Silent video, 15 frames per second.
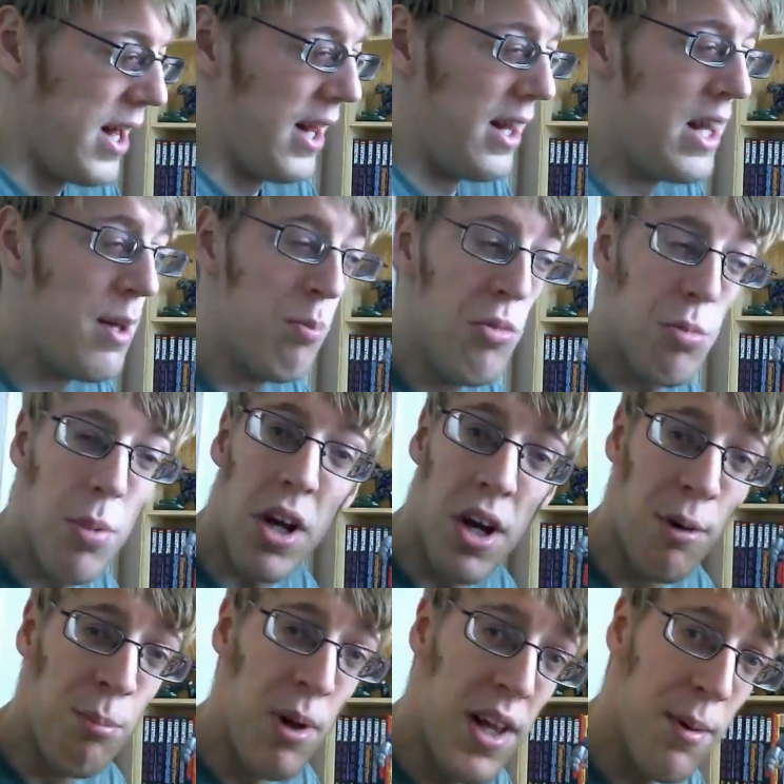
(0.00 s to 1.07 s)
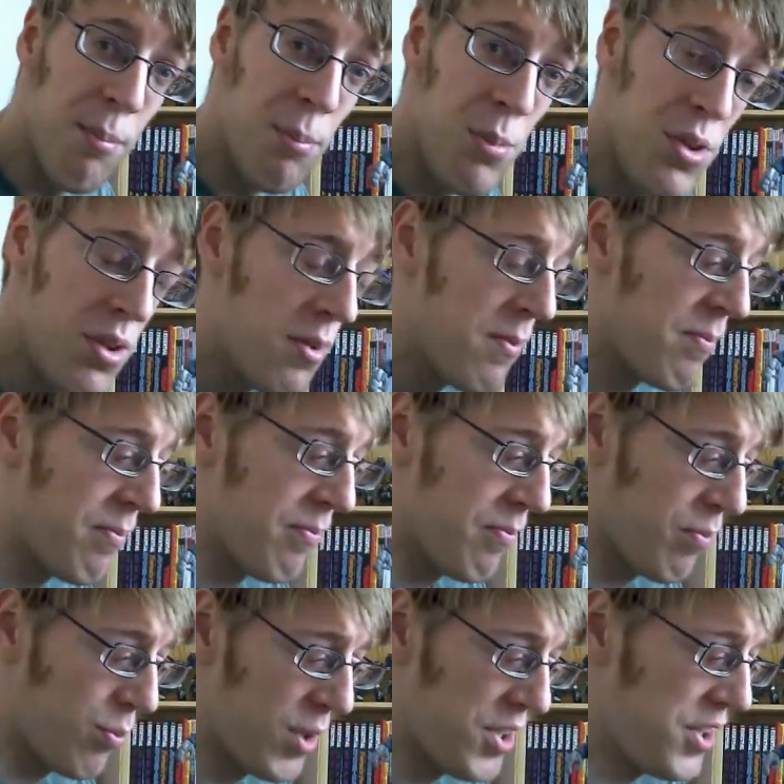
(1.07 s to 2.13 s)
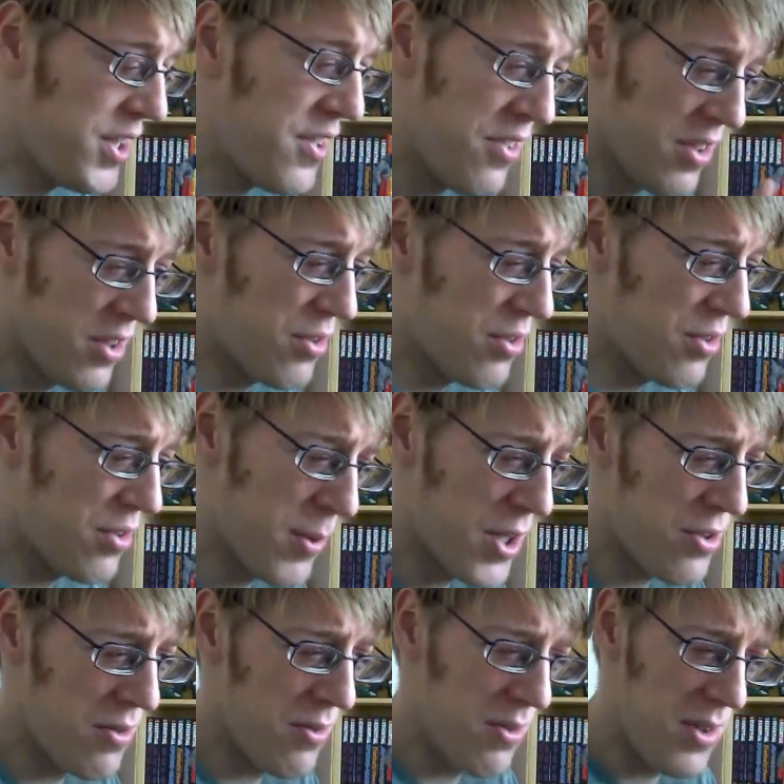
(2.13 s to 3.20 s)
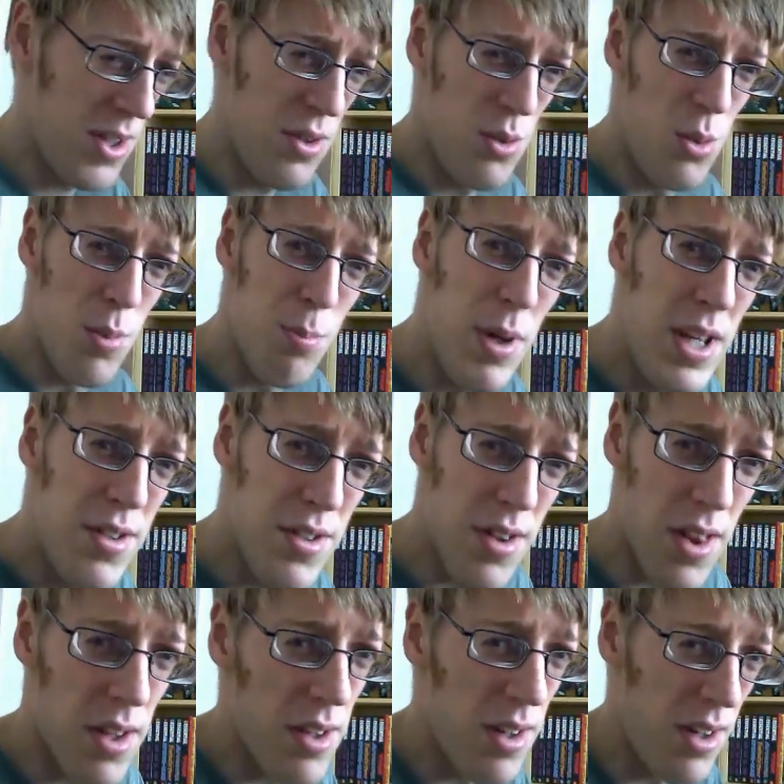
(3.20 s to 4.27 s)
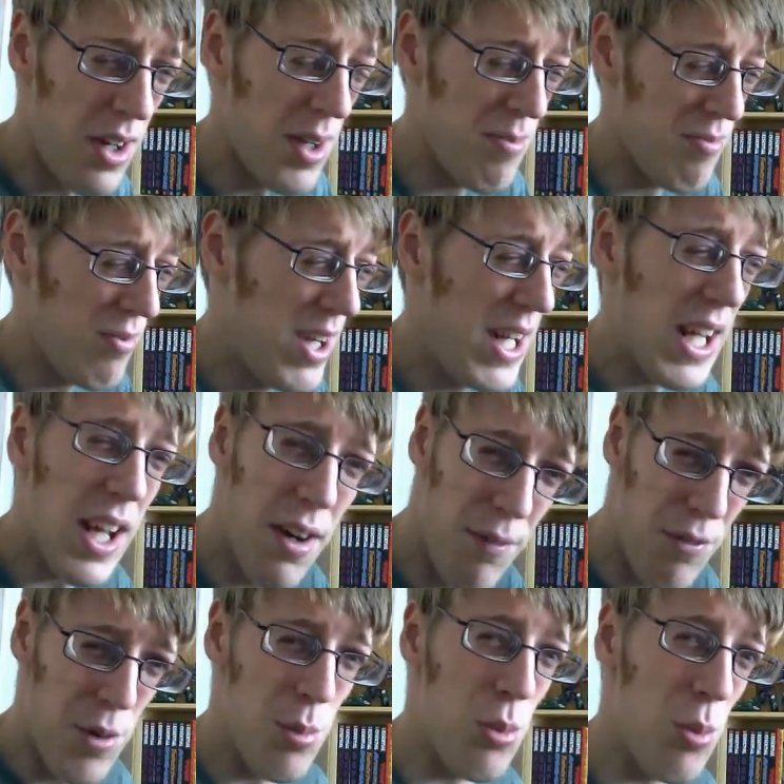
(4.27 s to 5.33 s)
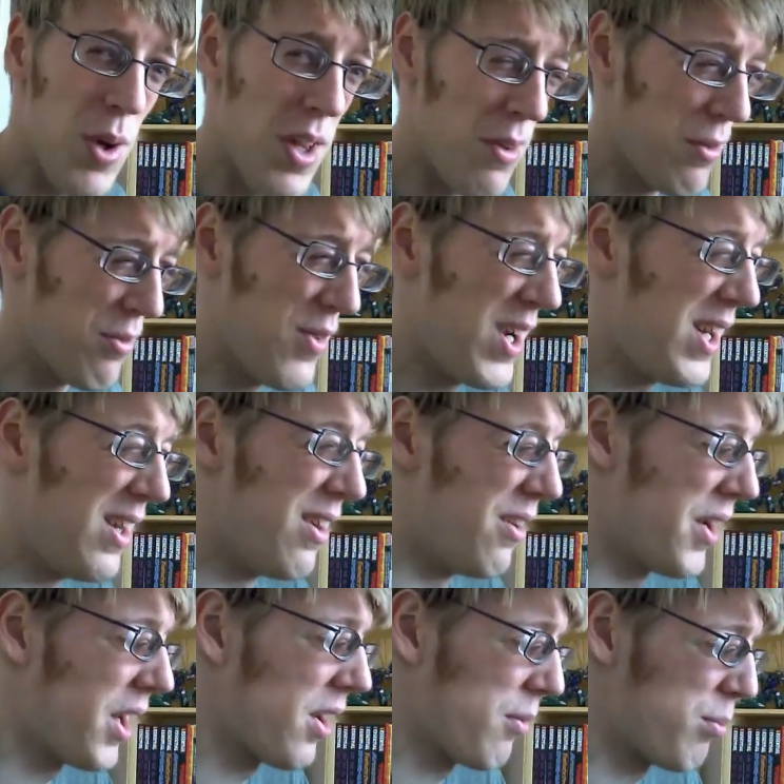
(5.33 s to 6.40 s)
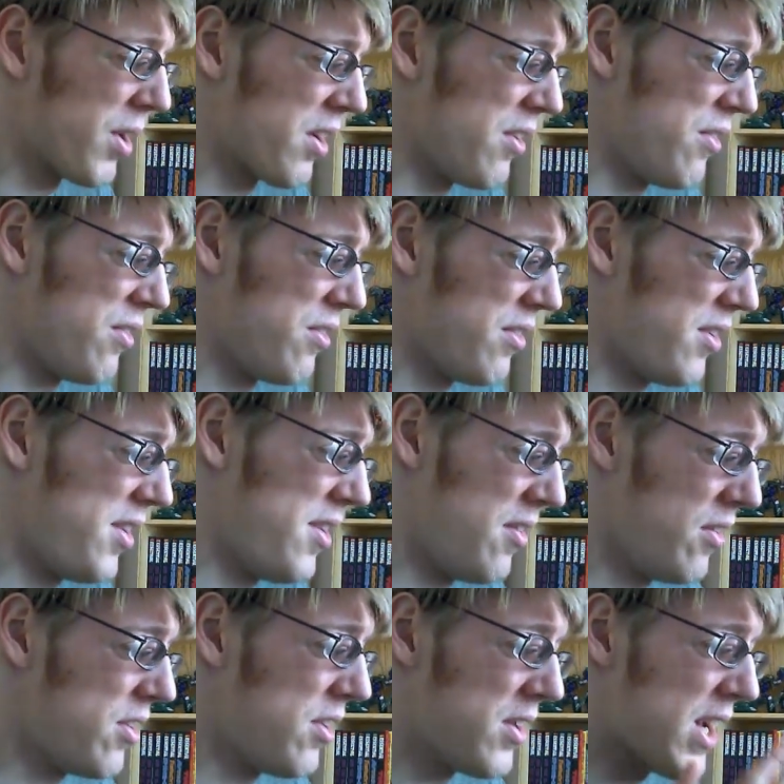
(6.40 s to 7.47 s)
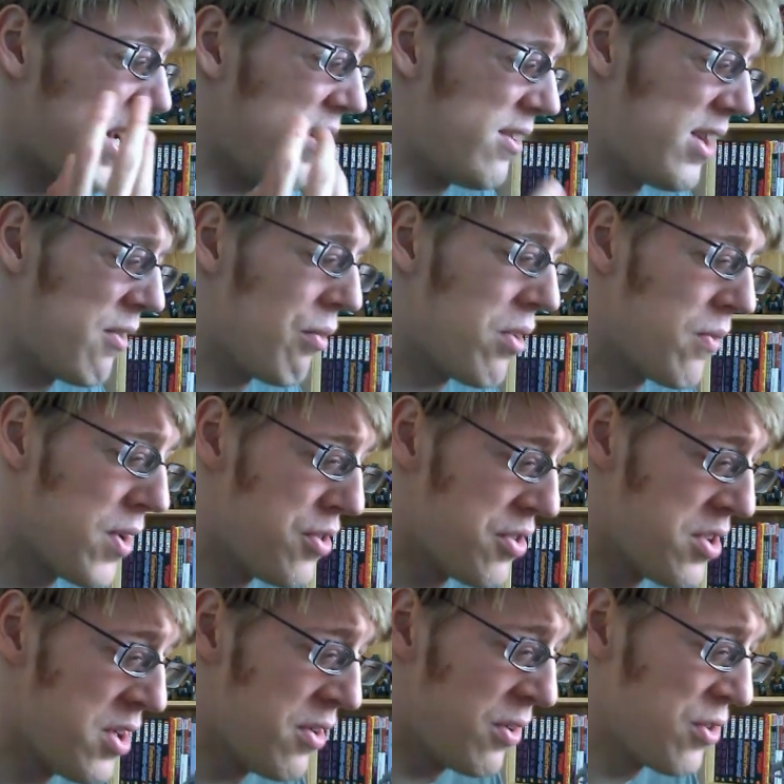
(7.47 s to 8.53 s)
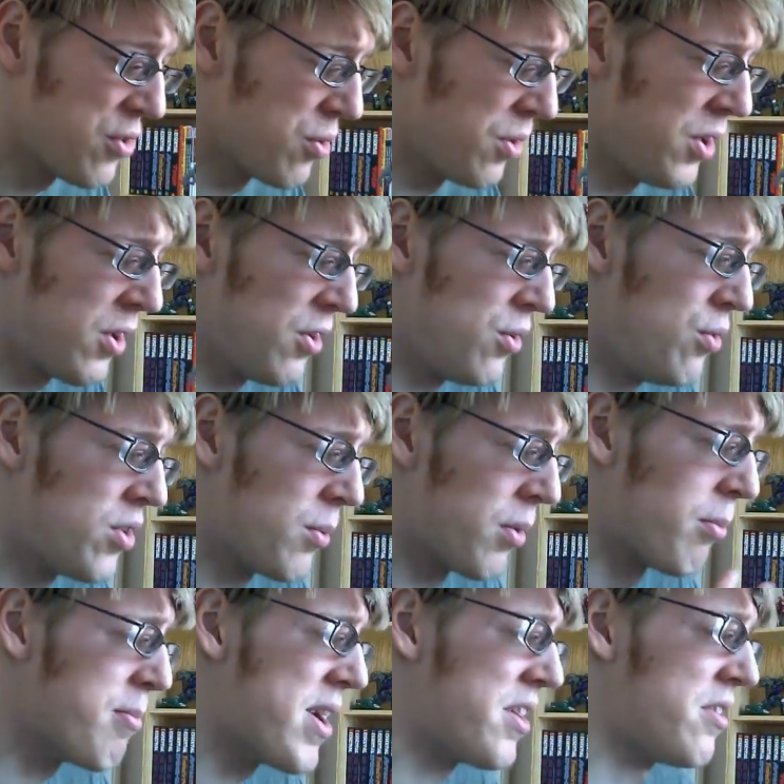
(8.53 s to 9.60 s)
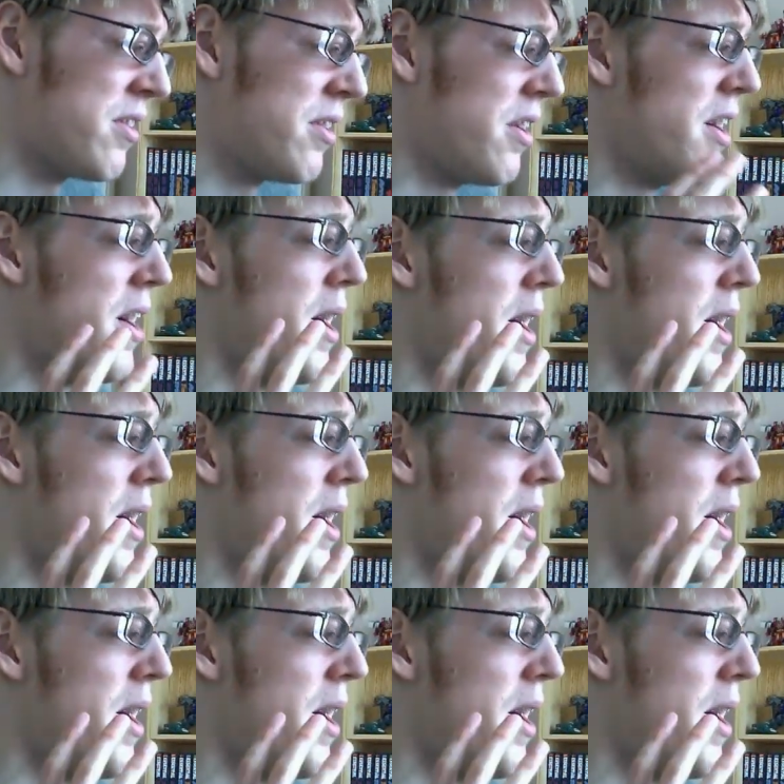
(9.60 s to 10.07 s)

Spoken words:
limbs become limbs, which isn't a transformation into a beast that I'm really comfortable with or really like, because in today's levels of engineering, surely you can do something better.